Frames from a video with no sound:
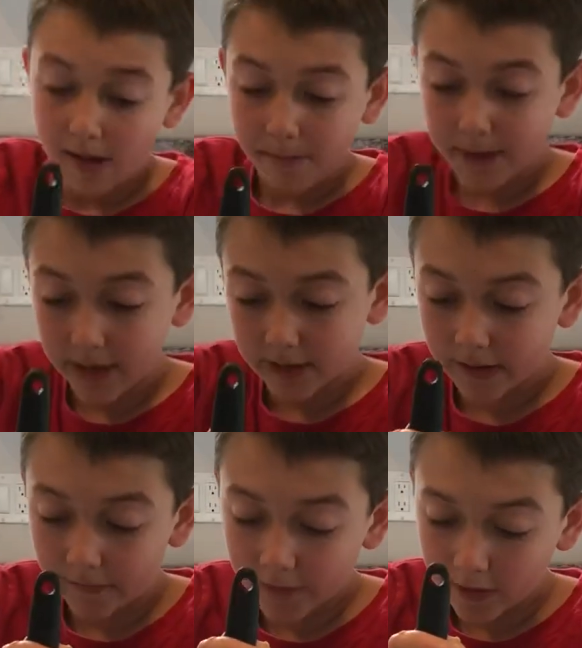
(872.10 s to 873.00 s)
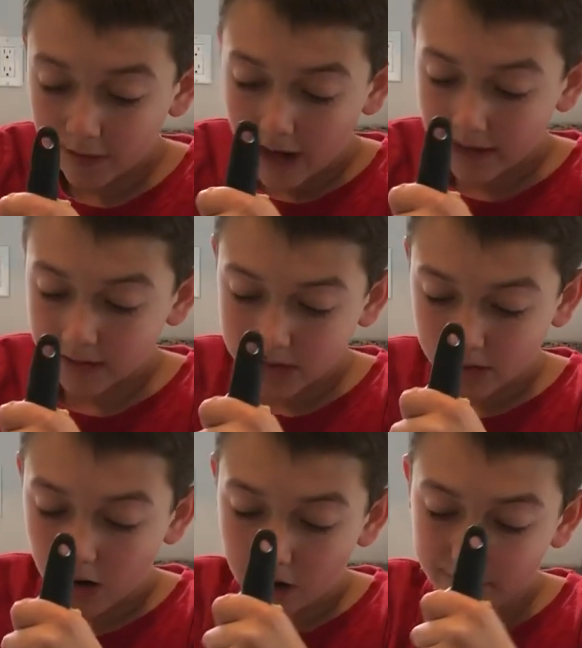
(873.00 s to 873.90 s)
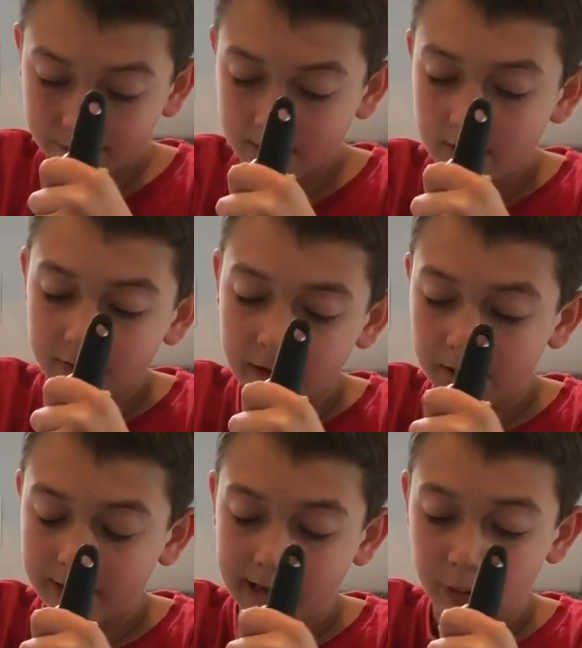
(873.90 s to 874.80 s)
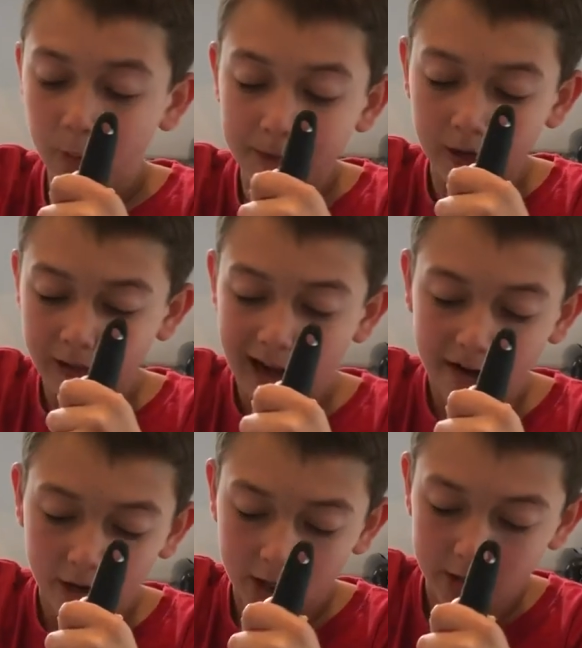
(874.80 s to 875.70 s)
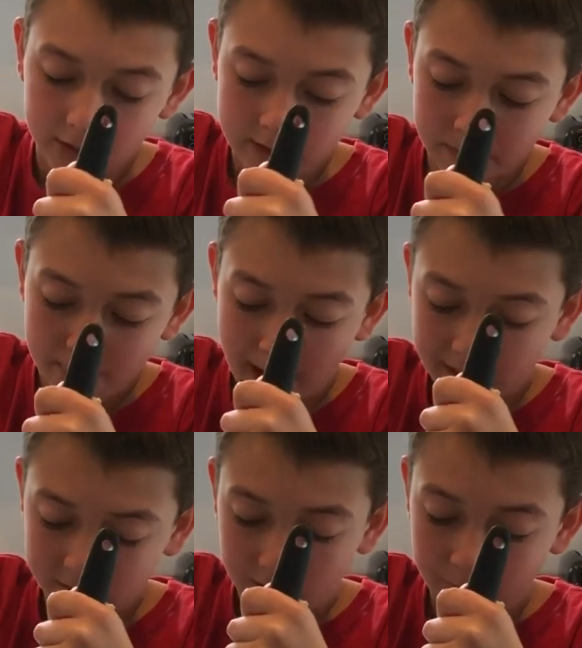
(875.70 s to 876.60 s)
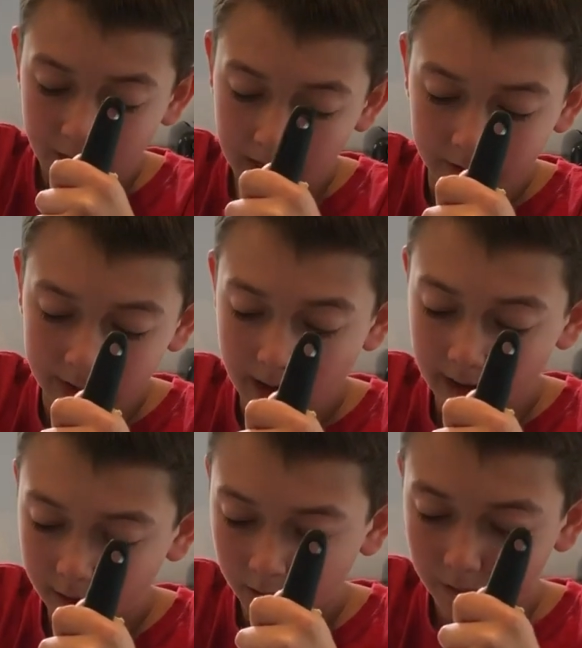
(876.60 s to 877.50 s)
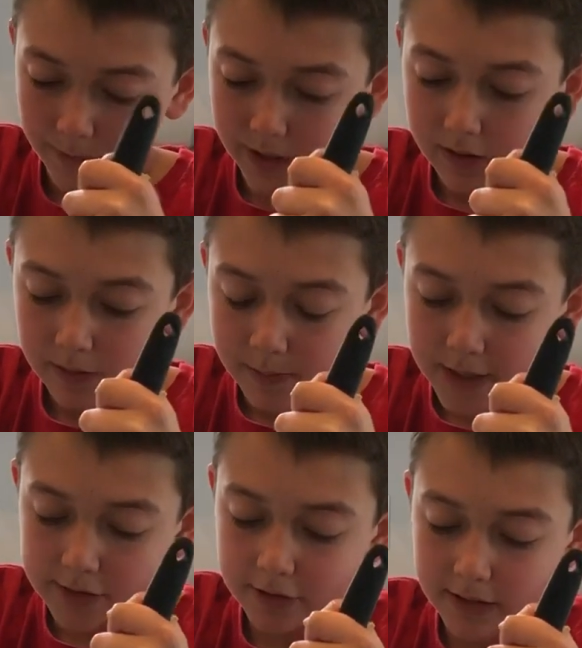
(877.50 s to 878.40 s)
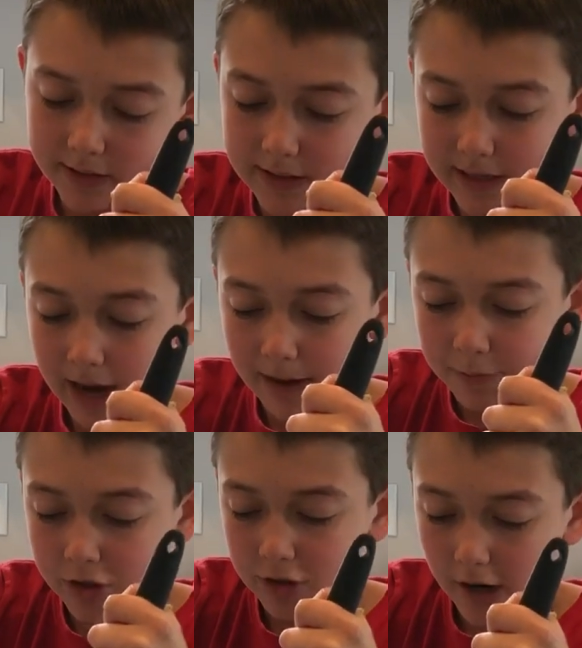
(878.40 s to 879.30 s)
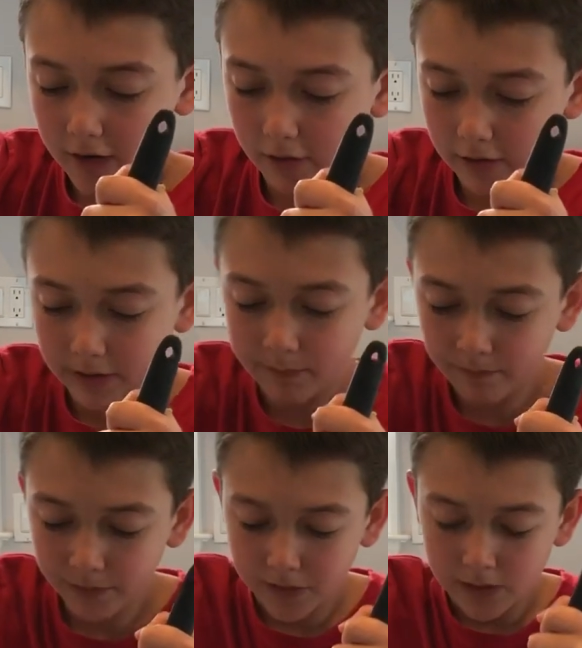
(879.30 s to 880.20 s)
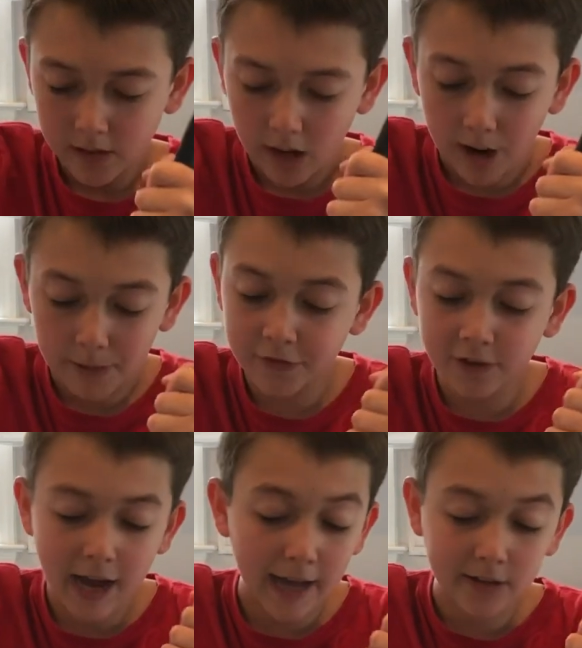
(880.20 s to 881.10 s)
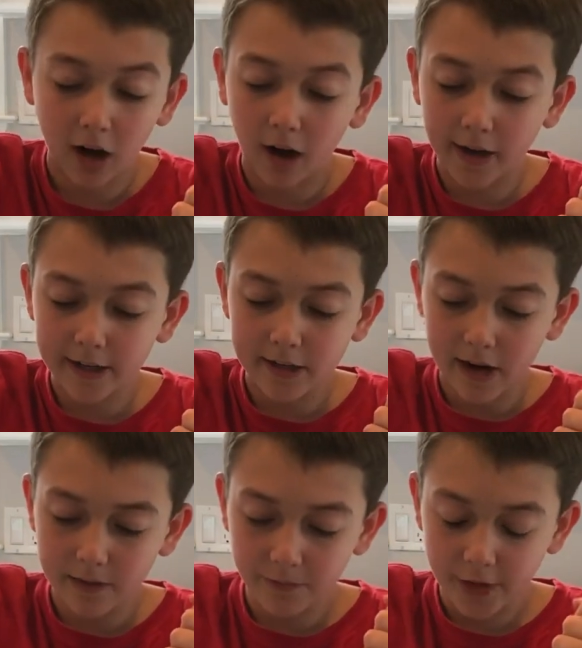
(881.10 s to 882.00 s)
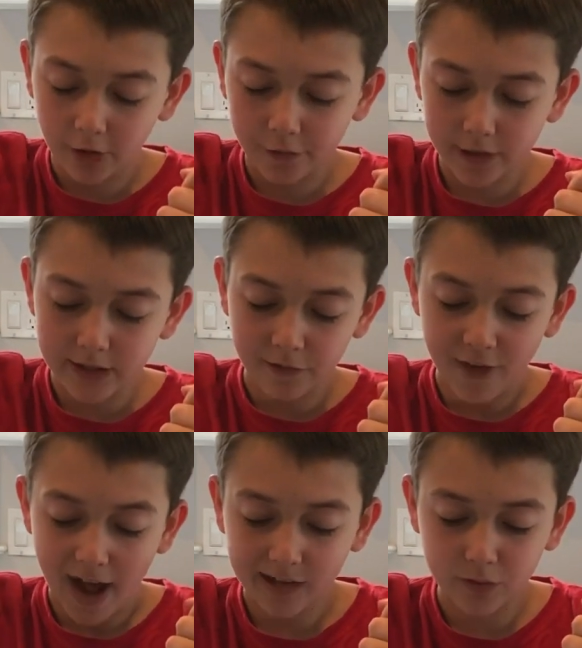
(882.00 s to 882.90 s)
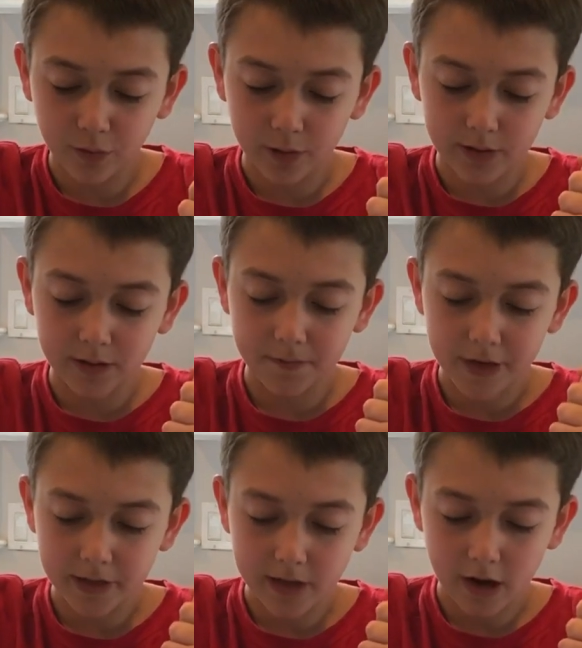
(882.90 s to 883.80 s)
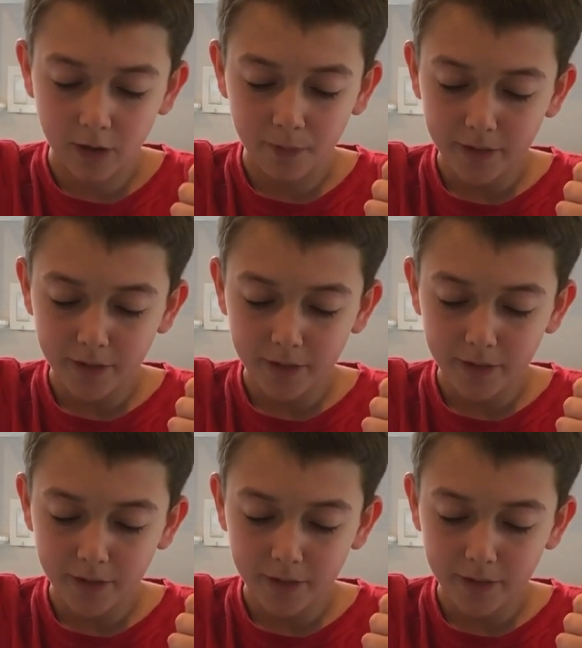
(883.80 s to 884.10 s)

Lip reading: Because if they're not soft, it will be a lot harder to mash up the avocado. Because you can see I'm struggling. If you guys are already done, feel free to fast forward the video.